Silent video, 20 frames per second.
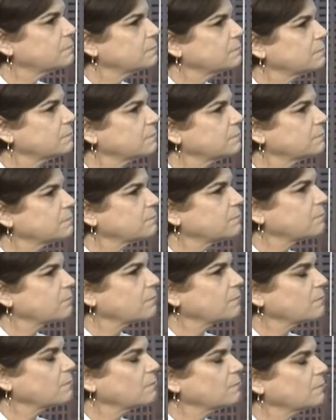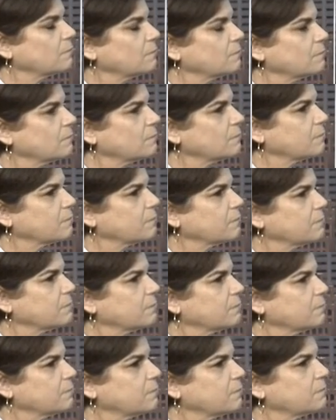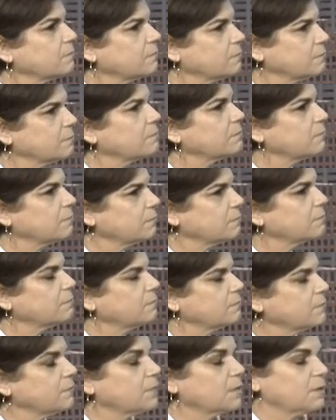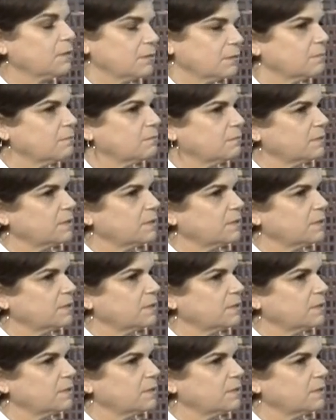(not speaking)